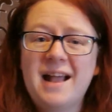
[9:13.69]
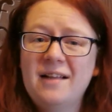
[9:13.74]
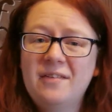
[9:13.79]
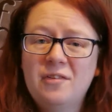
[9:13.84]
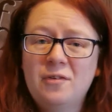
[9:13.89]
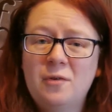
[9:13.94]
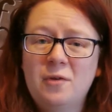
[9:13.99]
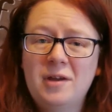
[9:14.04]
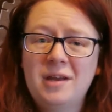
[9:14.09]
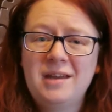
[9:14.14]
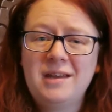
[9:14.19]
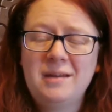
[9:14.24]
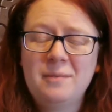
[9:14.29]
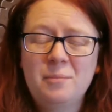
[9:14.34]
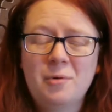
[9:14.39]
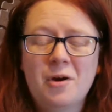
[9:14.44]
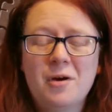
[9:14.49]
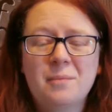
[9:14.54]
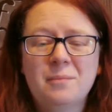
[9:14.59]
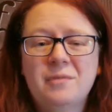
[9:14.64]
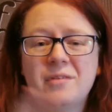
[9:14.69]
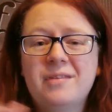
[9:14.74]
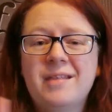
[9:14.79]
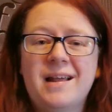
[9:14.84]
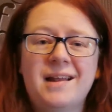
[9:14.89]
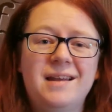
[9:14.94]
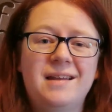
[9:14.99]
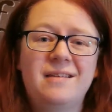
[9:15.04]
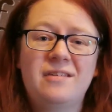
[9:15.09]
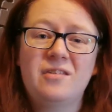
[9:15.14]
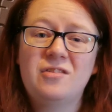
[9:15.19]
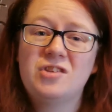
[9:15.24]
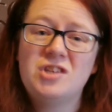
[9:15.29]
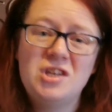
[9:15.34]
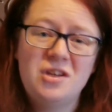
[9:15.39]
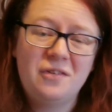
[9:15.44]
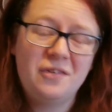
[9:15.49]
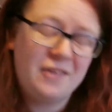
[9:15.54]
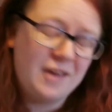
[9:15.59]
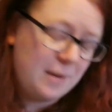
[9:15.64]
category prompt, that is
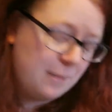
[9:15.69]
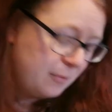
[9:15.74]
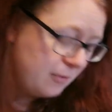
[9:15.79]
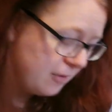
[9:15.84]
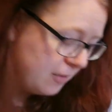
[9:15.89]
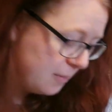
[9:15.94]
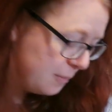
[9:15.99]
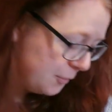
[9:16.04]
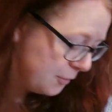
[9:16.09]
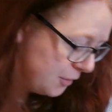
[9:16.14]
2 steps on the